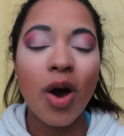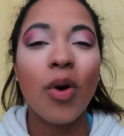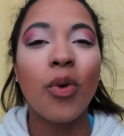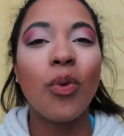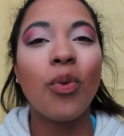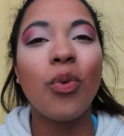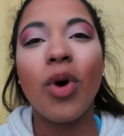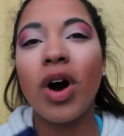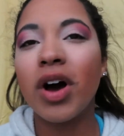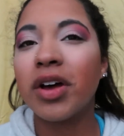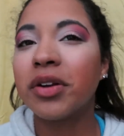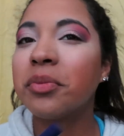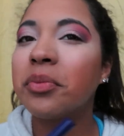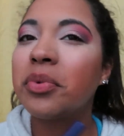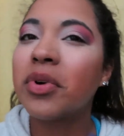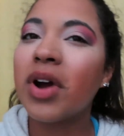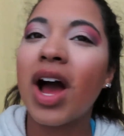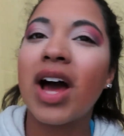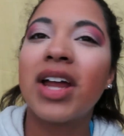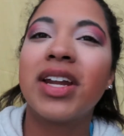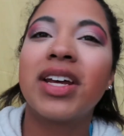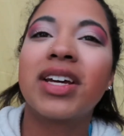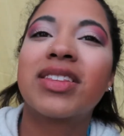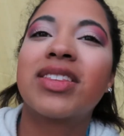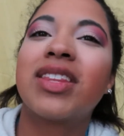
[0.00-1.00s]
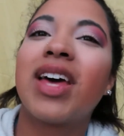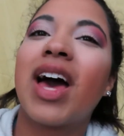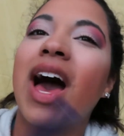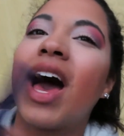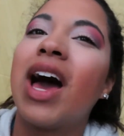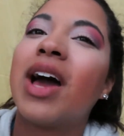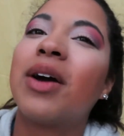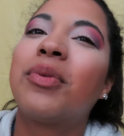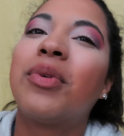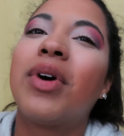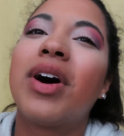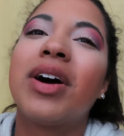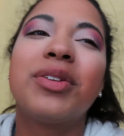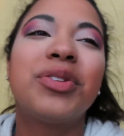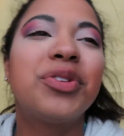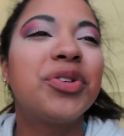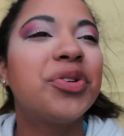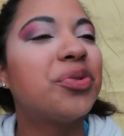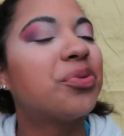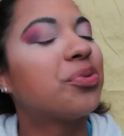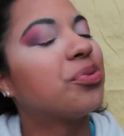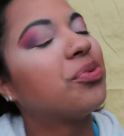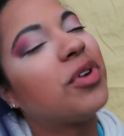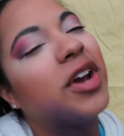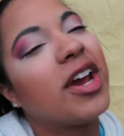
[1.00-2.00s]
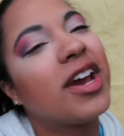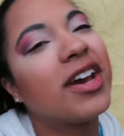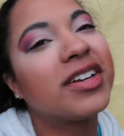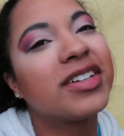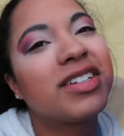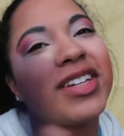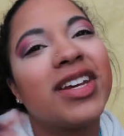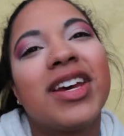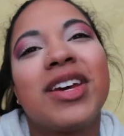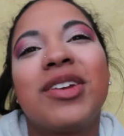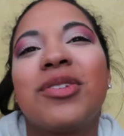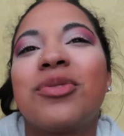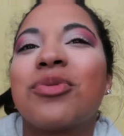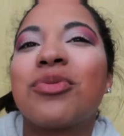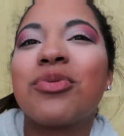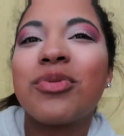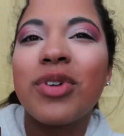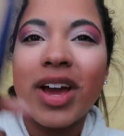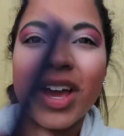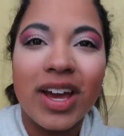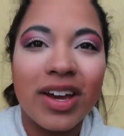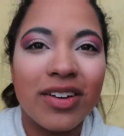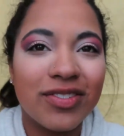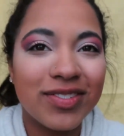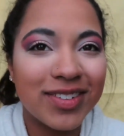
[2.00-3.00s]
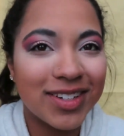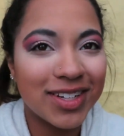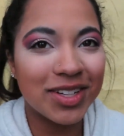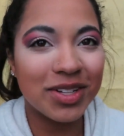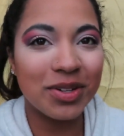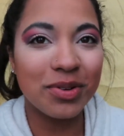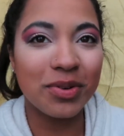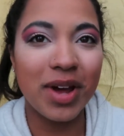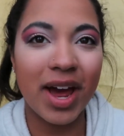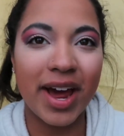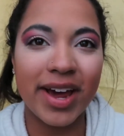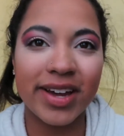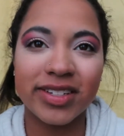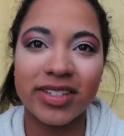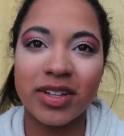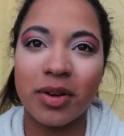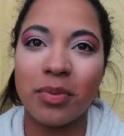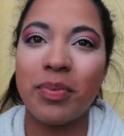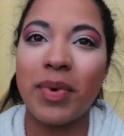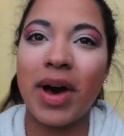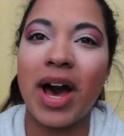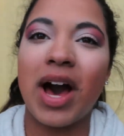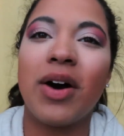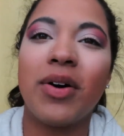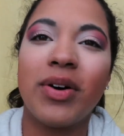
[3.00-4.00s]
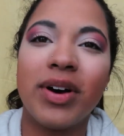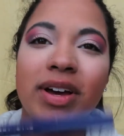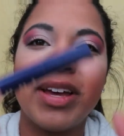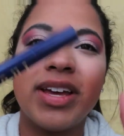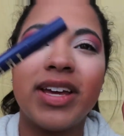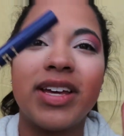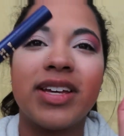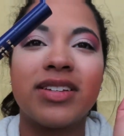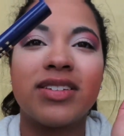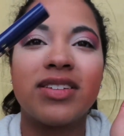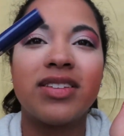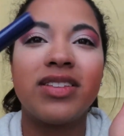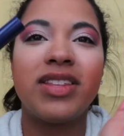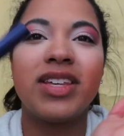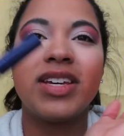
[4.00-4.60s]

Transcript: One product that I want to rant and rave to you guys about is